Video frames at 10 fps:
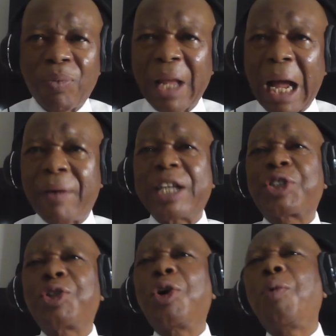how I
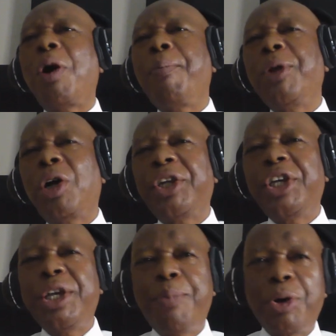sold 1 million
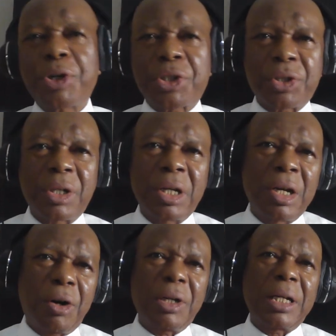ebooks
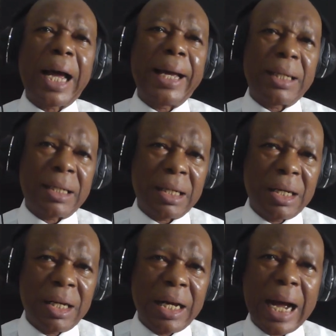online,
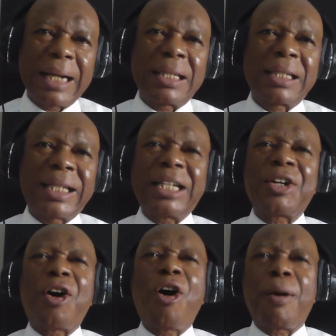and set
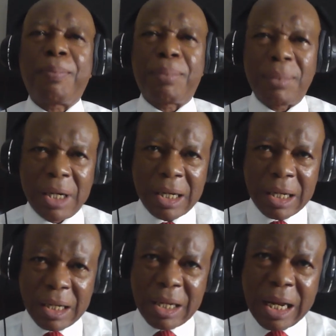it up
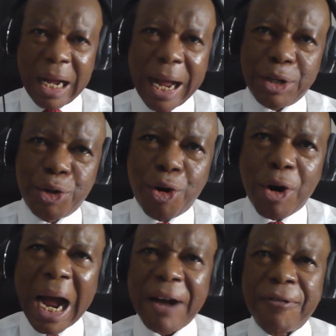and go
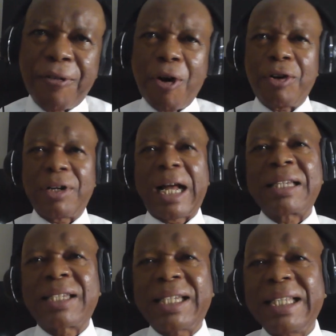have fun and
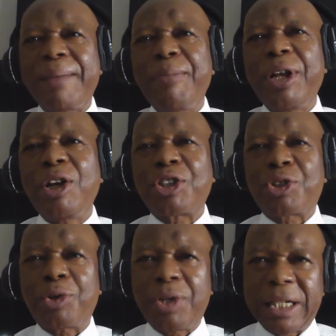see the millions
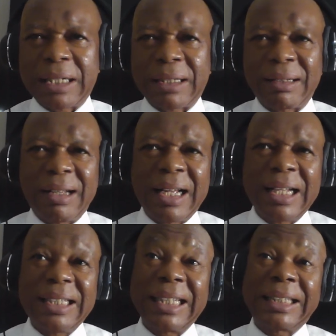rolling,
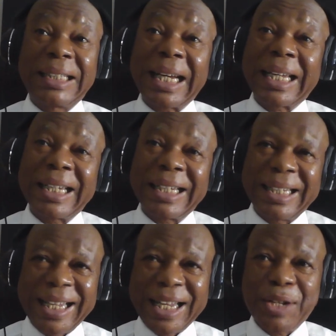they take
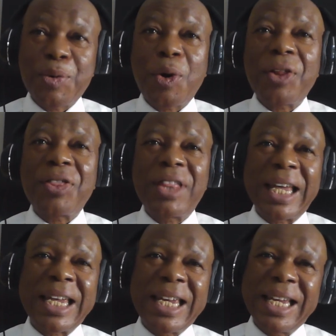in what
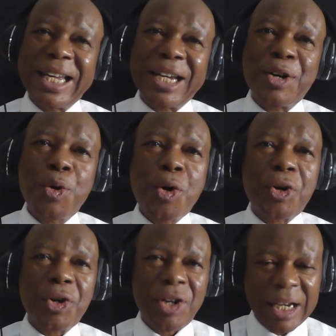they hear, hook,
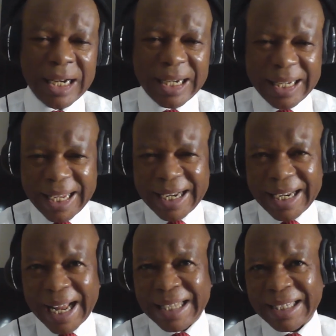nail,
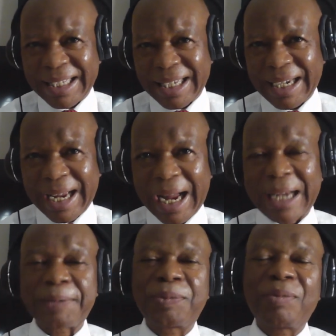and sinker.
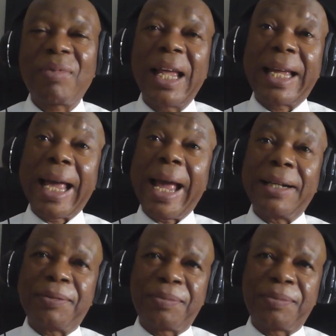Again,